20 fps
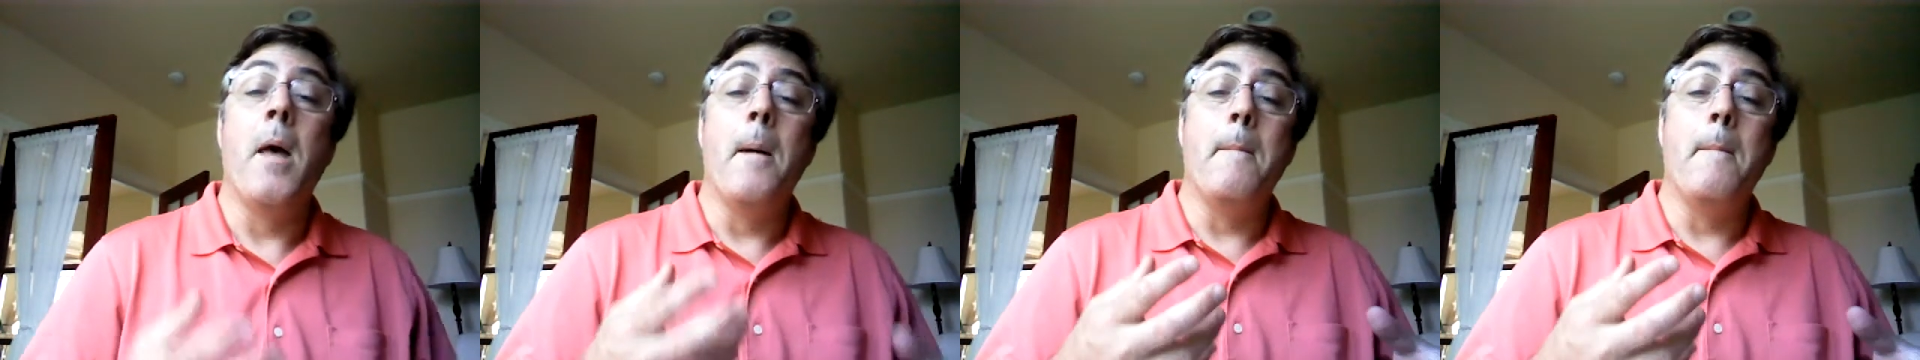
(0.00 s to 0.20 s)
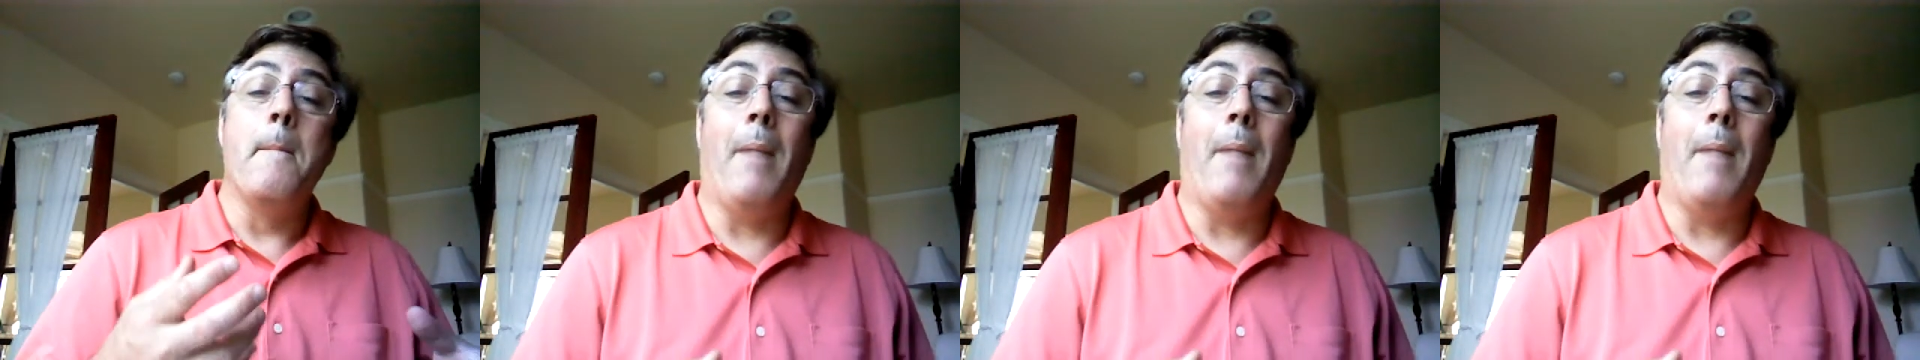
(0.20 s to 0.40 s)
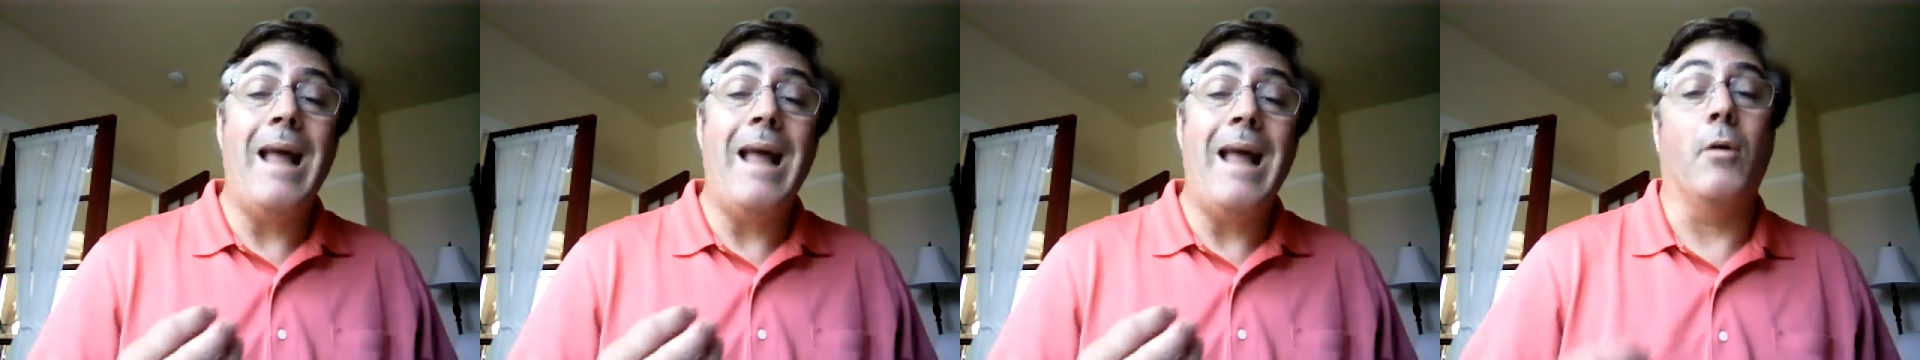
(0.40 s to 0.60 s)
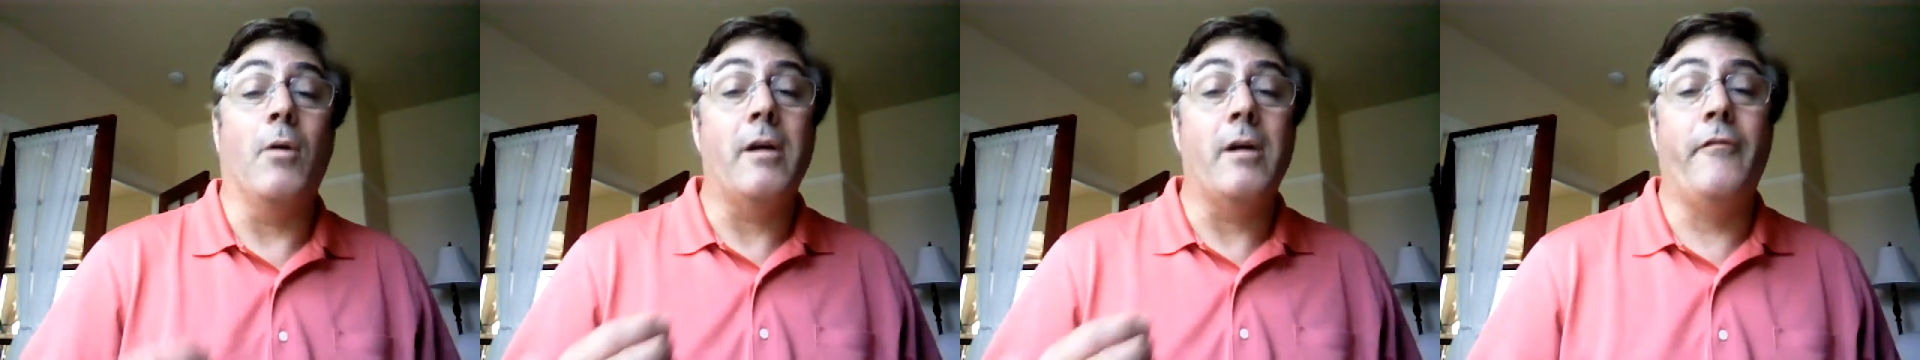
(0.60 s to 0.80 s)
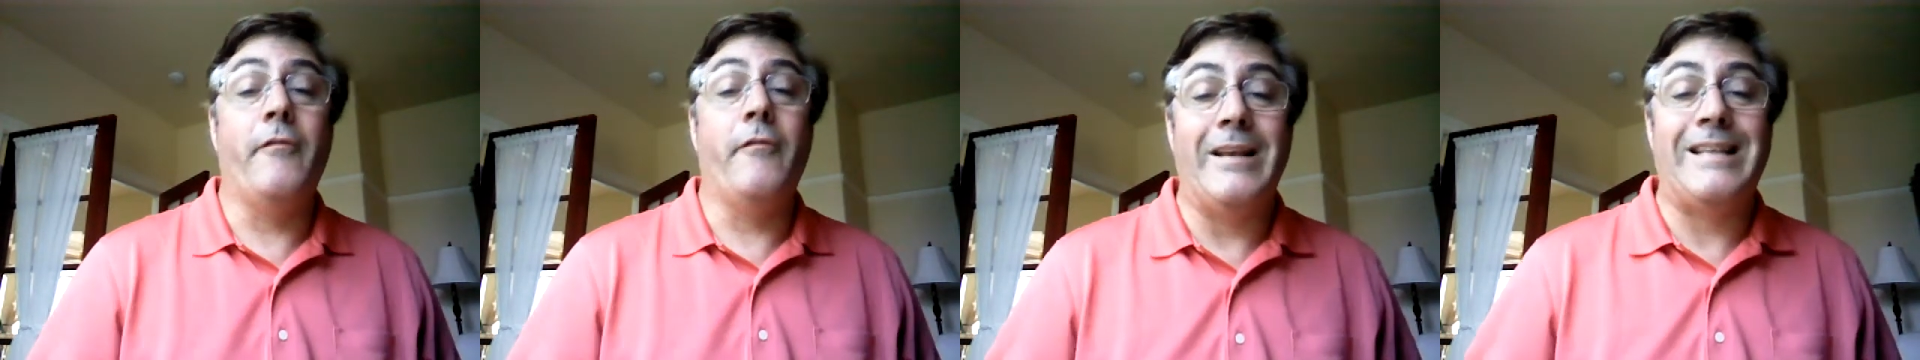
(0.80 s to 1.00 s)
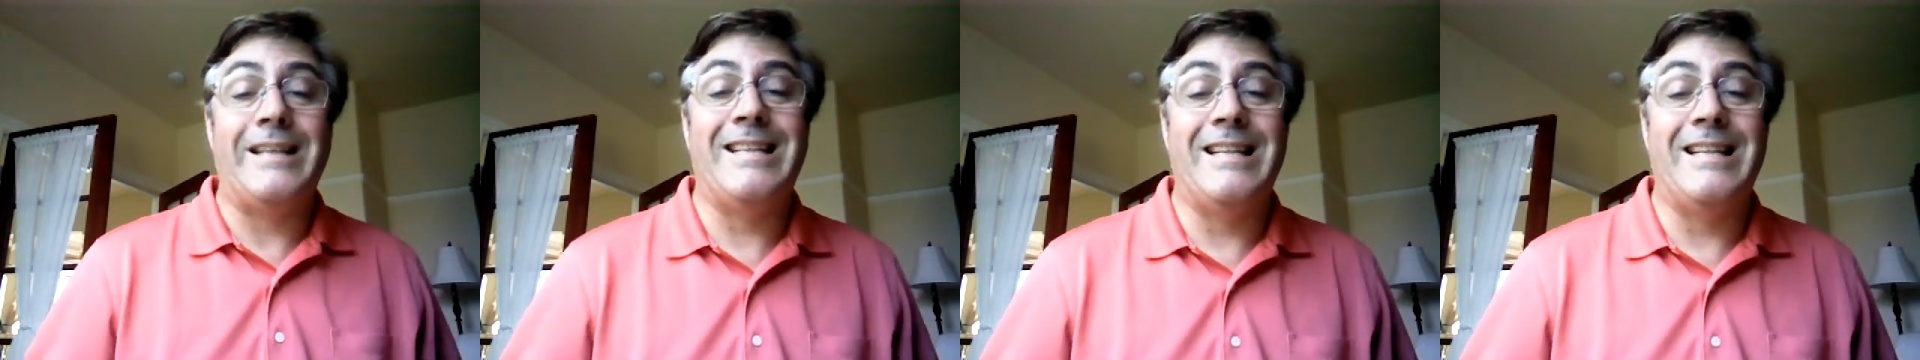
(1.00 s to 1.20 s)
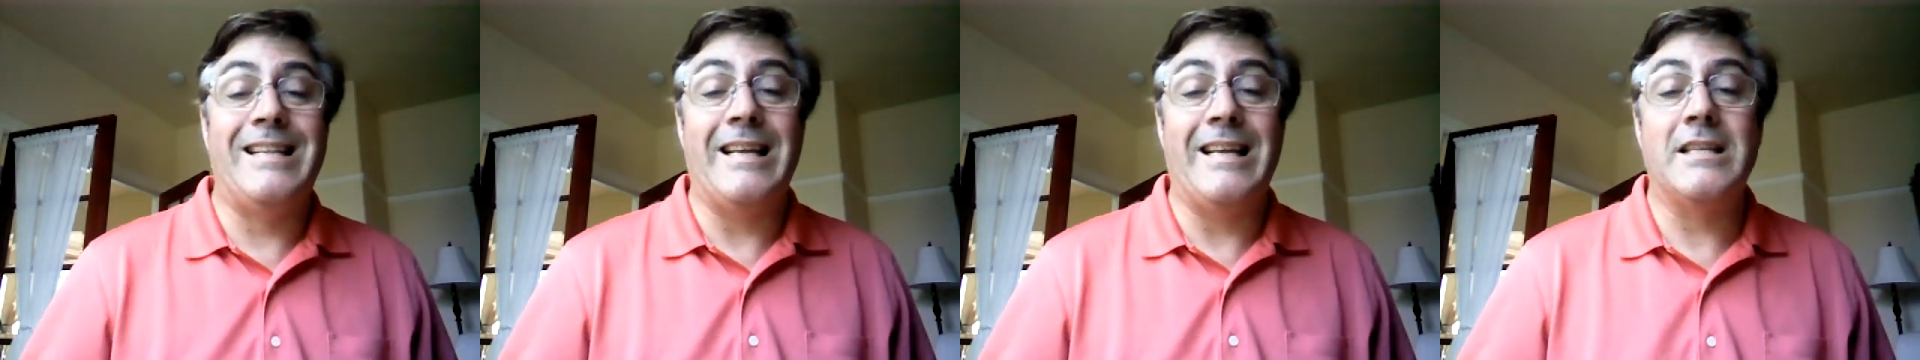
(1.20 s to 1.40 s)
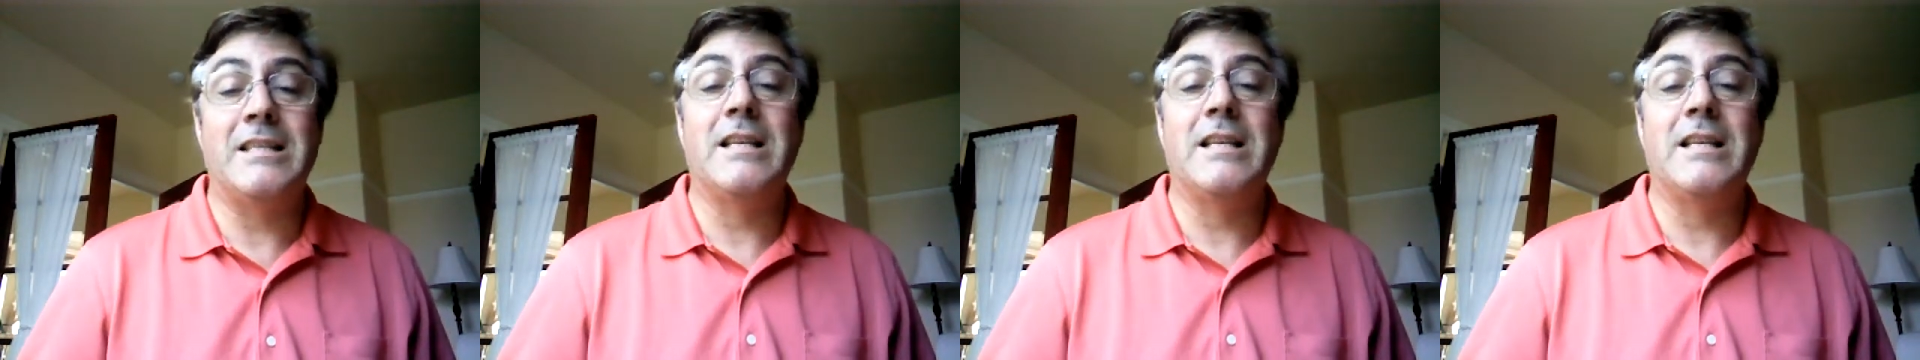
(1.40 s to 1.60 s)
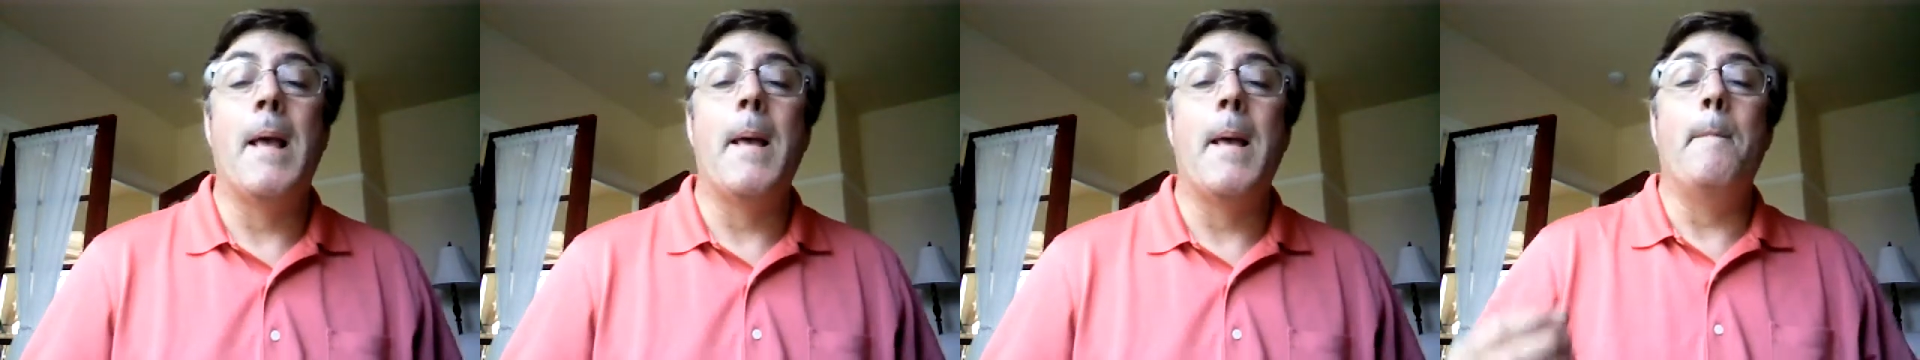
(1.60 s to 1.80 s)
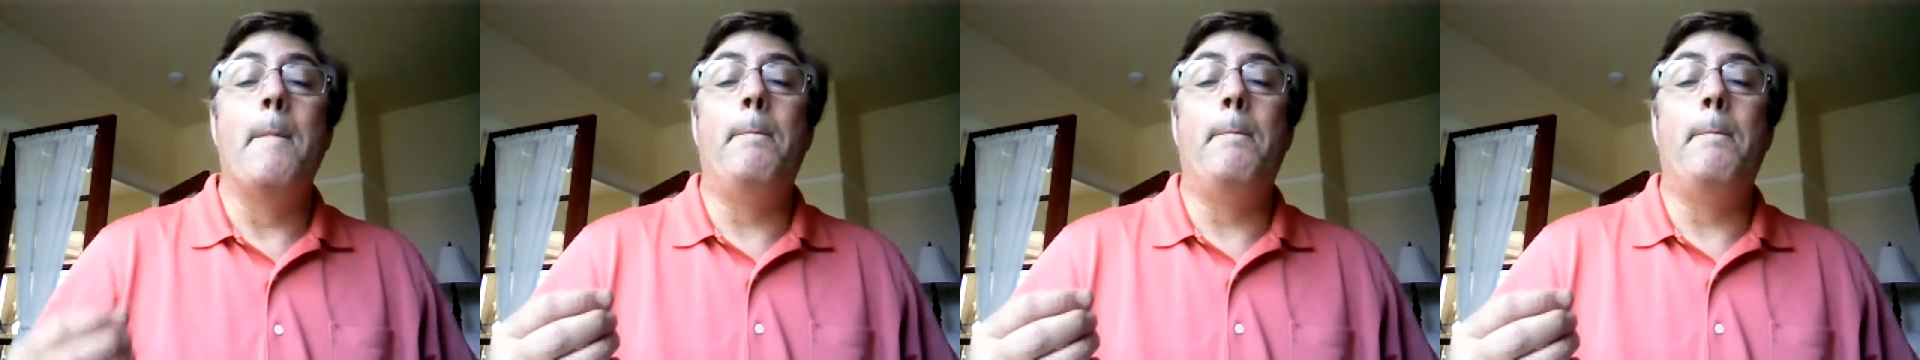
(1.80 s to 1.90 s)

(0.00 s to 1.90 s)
My book fits this